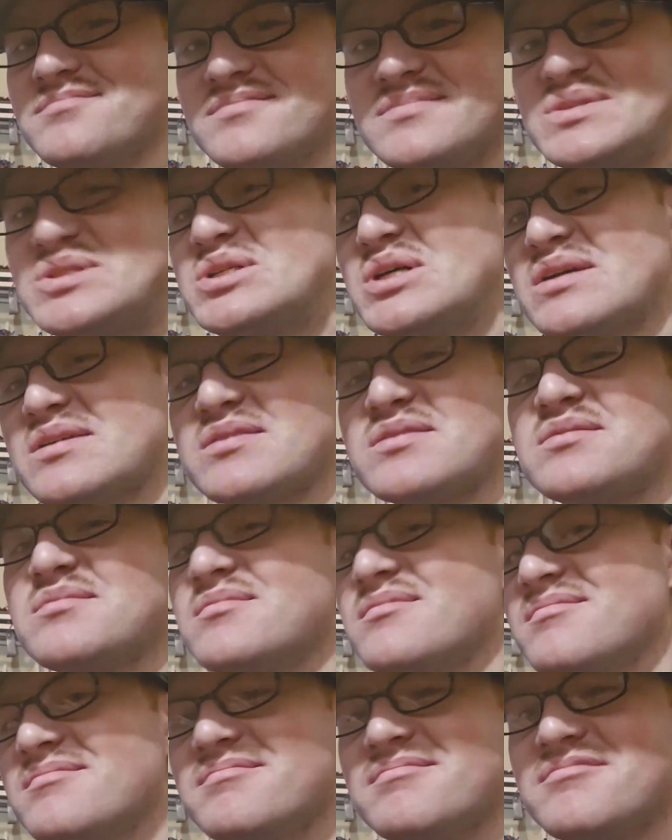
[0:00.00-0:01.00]
Just
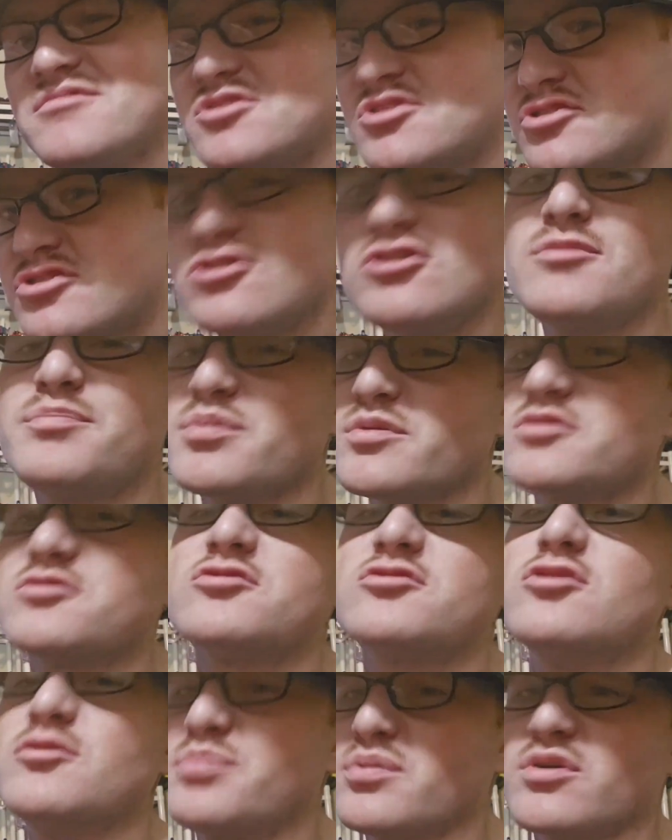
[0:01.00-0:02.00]
super,
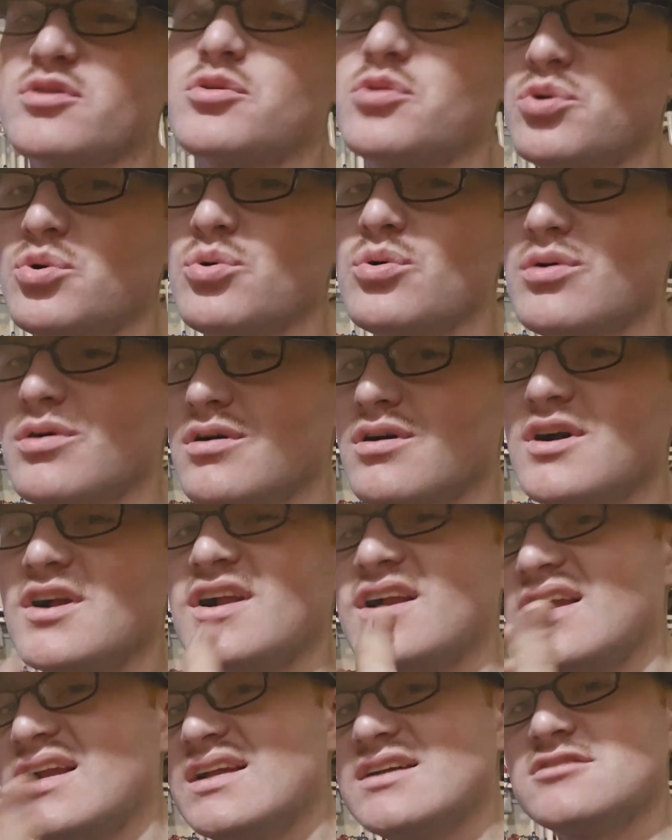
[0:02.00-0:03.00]
super cool.
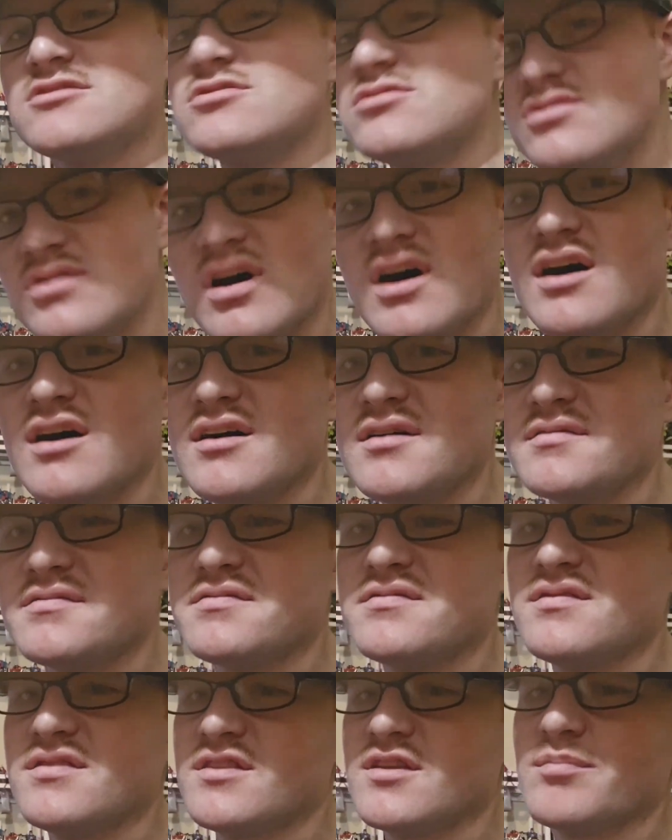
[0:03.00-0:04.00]
Love
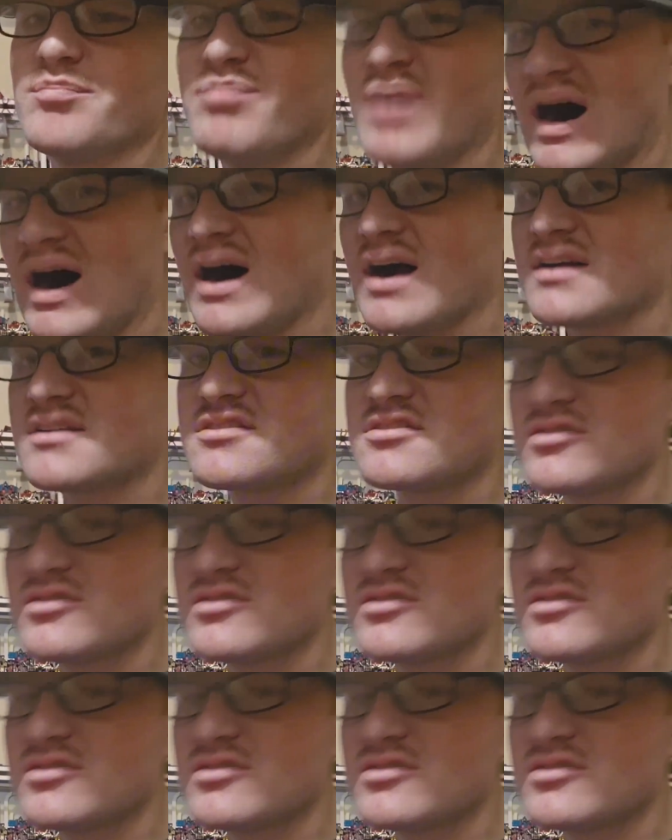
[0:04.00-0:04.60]
the box,